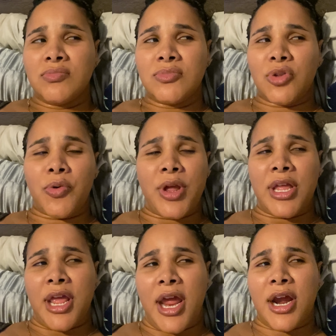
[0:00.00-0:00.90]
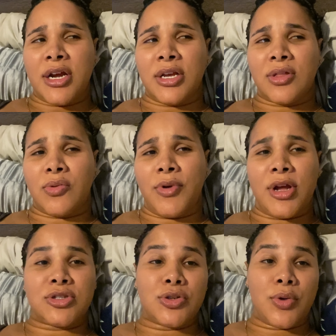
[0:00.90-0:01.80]
three year, three
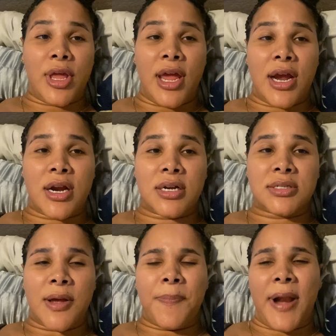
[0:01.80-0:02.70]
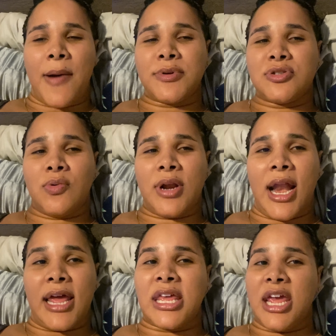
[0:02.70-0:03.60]
or two years, but I was doing it
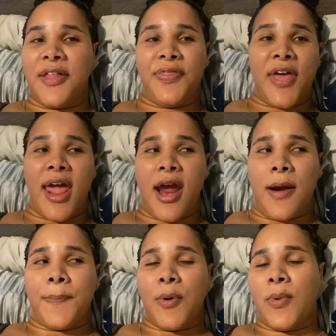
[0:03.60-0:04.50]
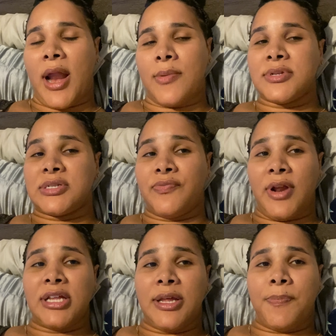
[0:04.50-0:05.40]
like here and there. But when I was
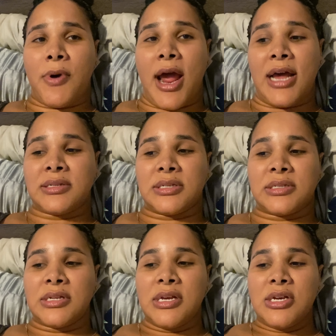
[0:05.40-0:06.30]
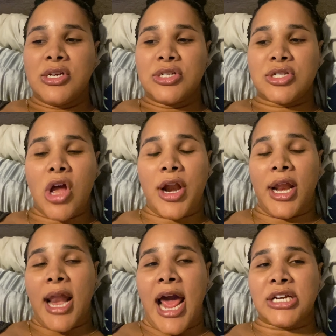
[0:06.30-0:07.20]
really depressed,
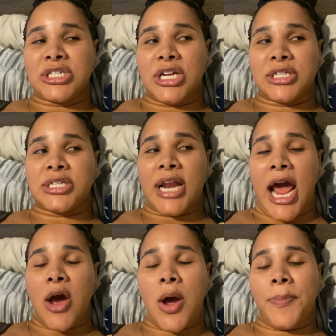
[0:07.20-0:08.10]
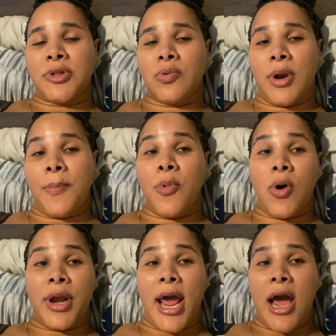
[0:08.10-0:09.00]
starting last year to now, I've been doing it
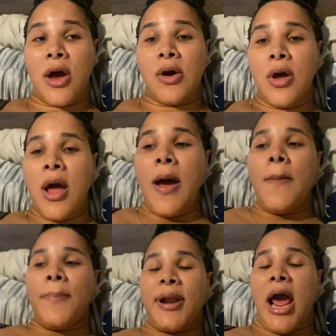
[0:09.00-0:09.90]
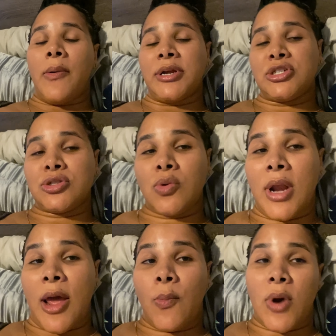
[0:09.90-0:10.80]
more now. But now I just do
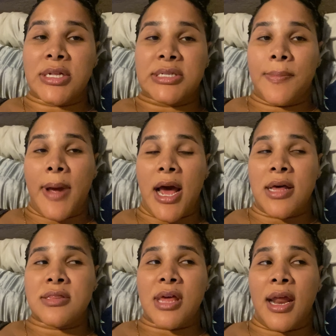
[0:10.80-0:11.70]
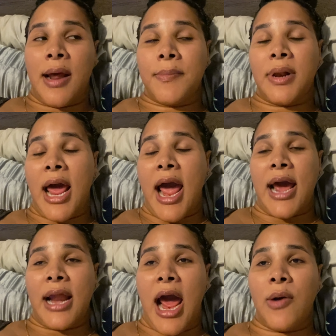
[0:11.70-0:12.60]
it like once a month, and I'm
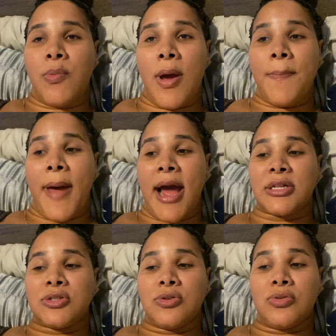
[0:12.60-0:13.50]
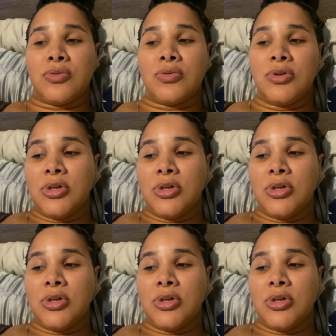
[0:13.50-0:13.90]
glad I went back to